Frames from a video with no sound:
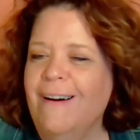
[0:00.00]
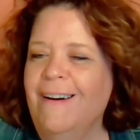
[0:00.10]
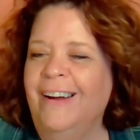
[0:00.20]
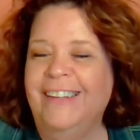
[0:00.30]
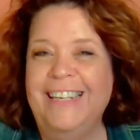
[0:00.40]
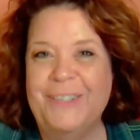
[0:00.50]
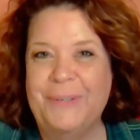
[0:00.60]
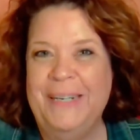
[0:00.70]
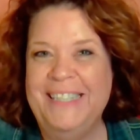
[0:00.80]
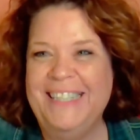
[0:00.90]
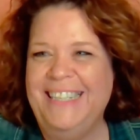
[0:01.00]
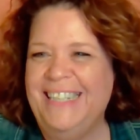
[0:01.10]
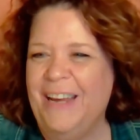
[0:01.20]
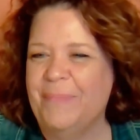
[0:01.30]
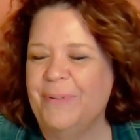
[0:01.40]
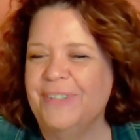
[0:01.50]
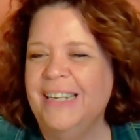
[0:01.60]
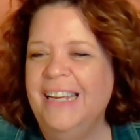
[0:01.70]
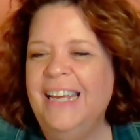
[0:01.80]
on his whiskey samples.